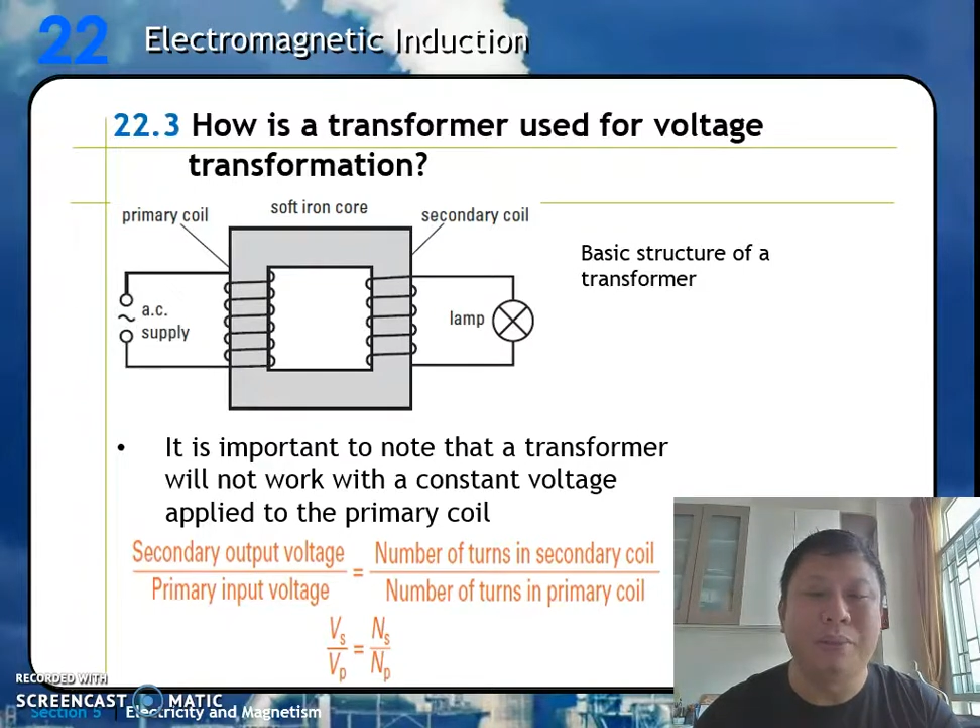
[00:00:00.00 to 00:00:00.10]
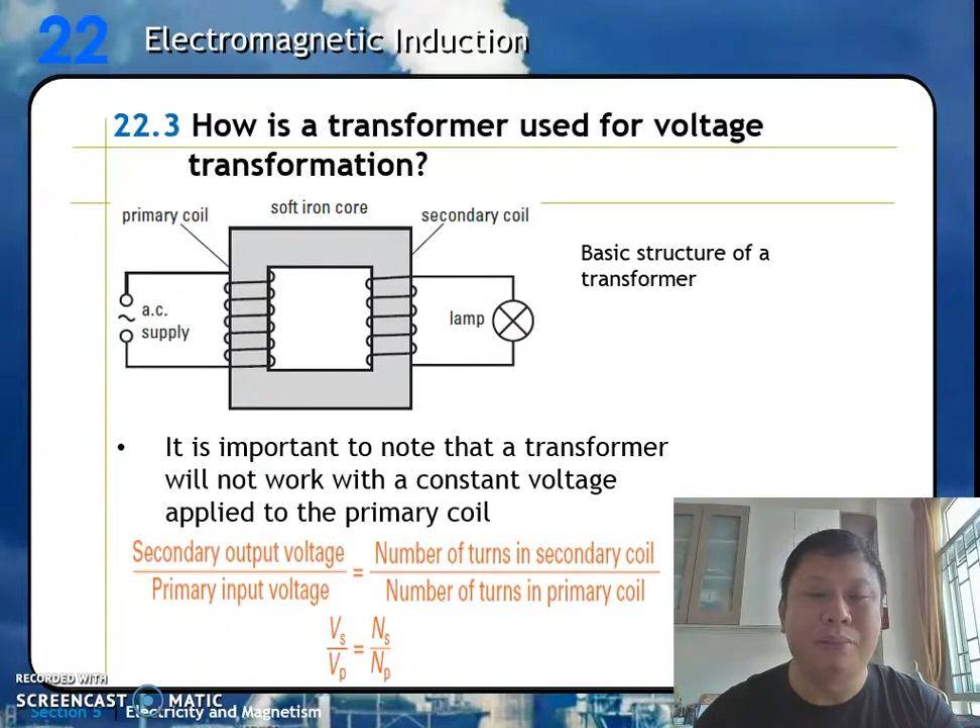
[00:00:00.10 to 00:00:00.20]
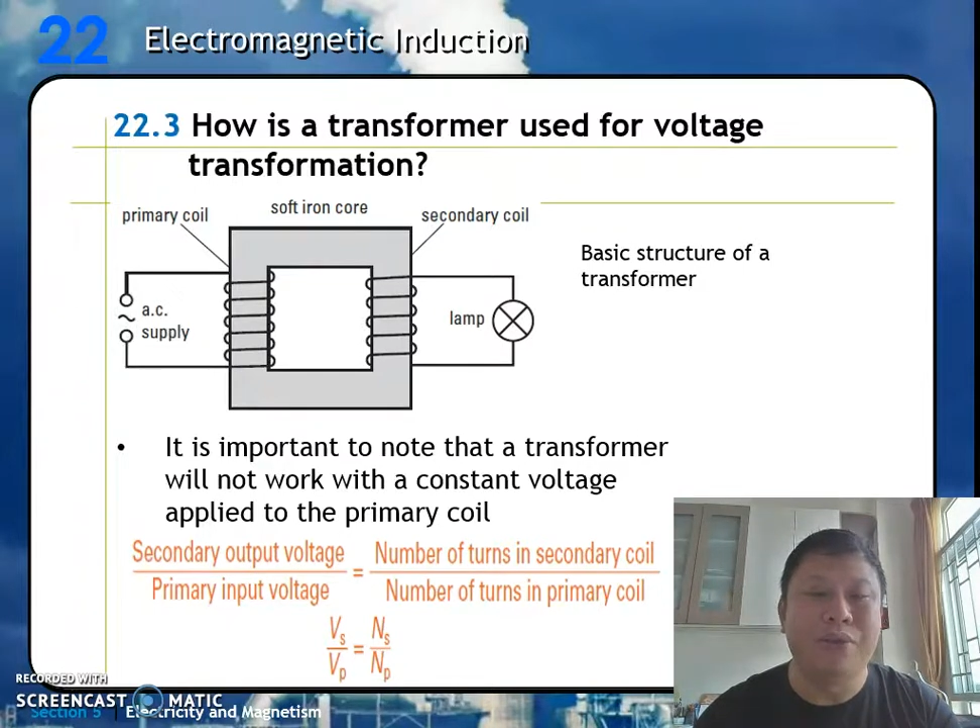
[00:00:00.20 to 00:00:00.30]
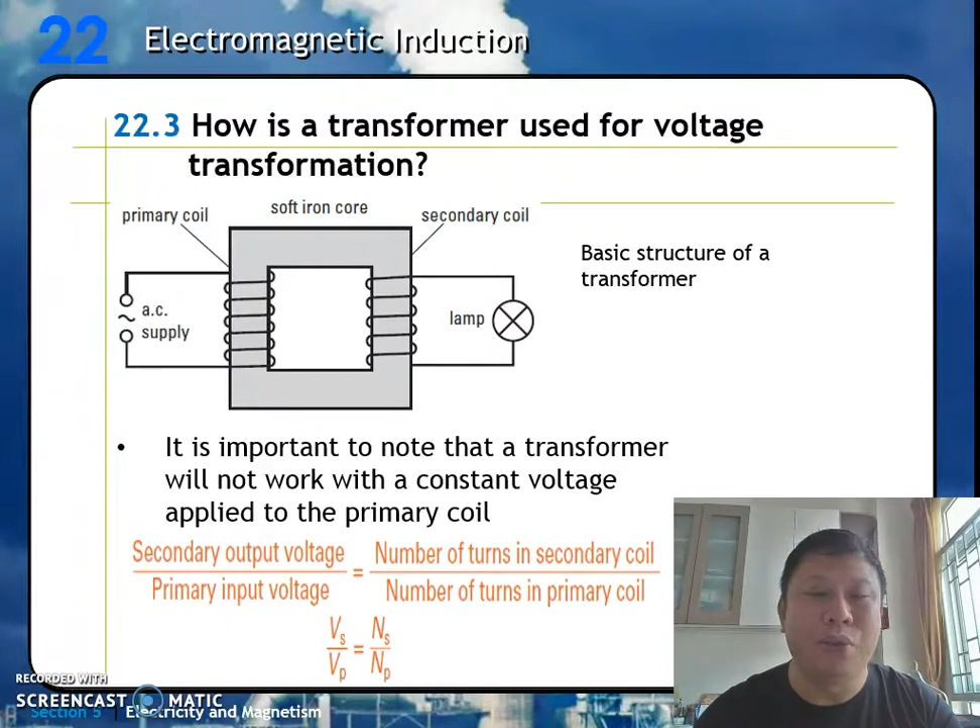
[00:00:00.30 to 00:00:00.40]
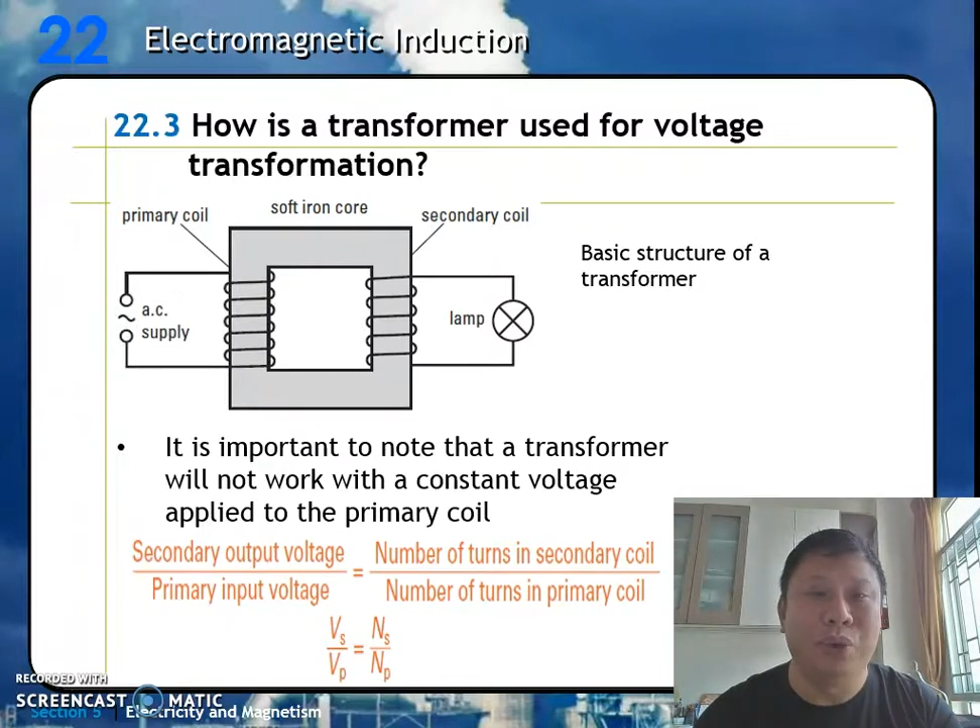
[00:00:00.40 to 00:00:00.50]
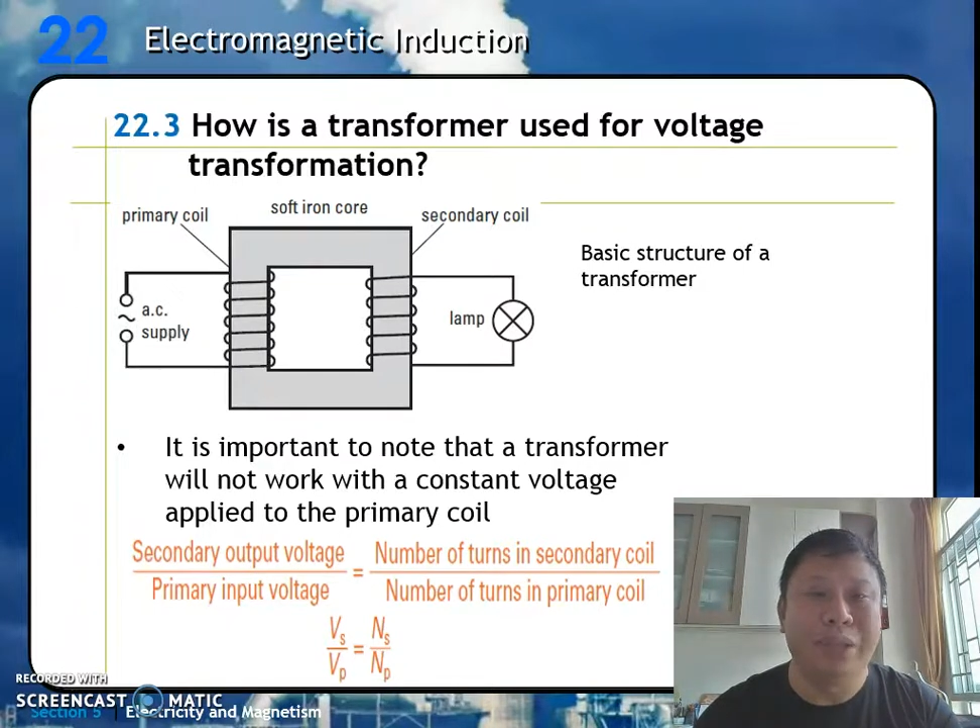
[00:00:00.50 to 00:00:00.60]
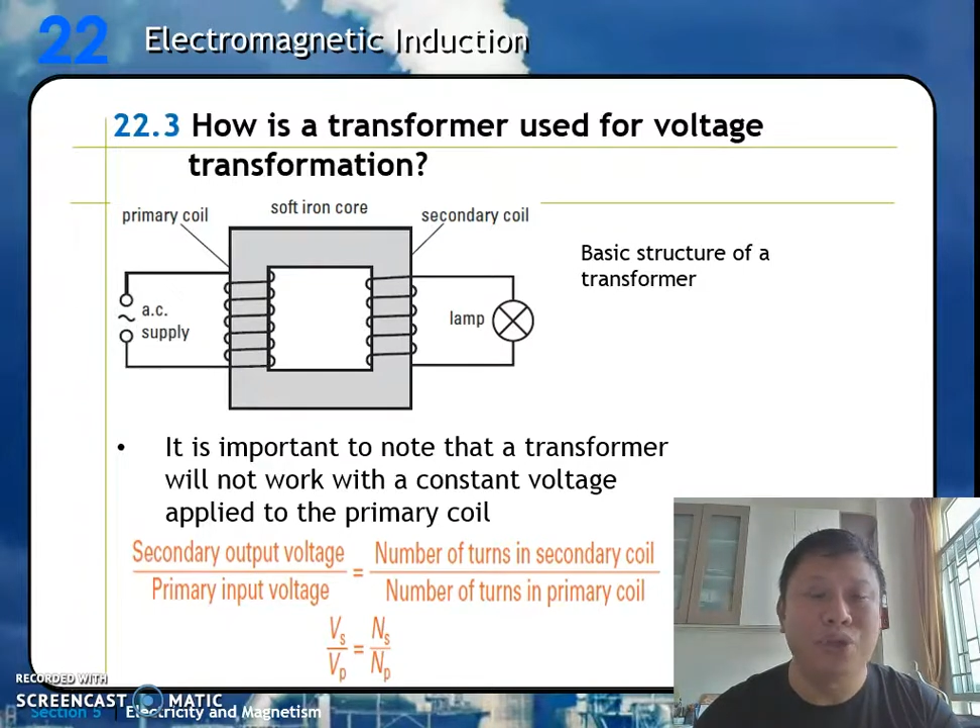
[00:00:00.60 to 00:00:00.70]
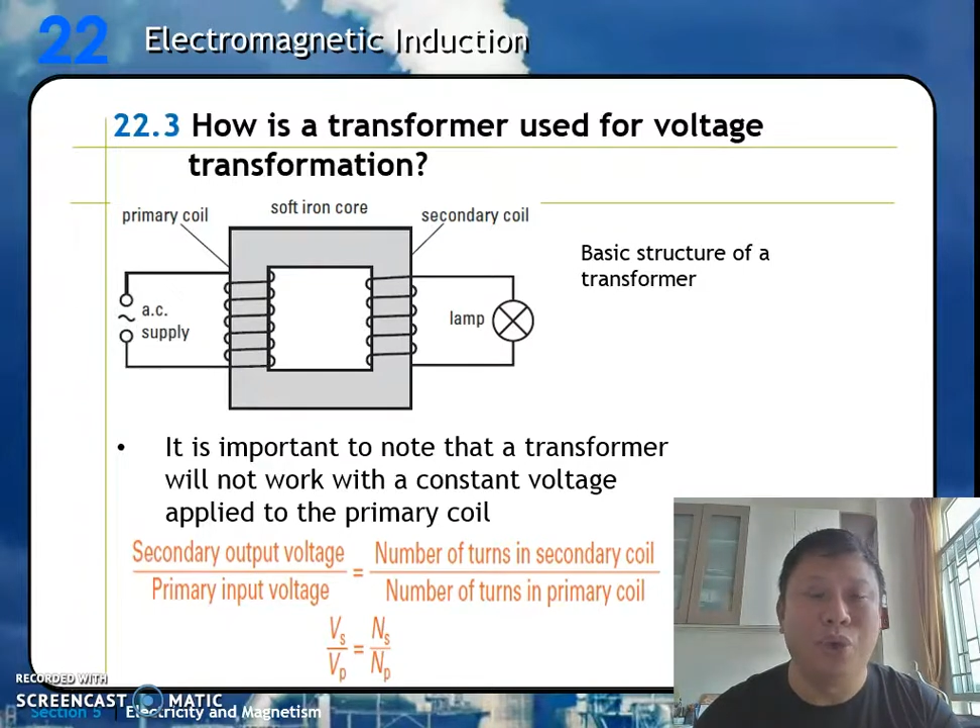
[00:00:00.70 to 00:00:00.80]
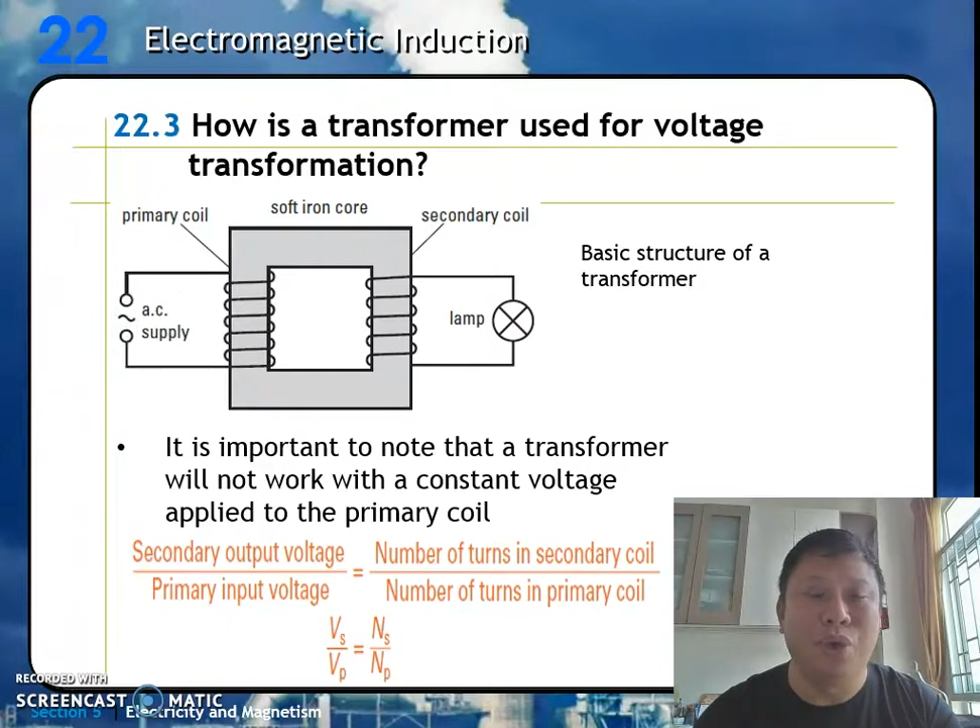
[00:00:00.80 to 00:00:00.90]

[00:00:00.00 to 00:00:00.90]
output voltage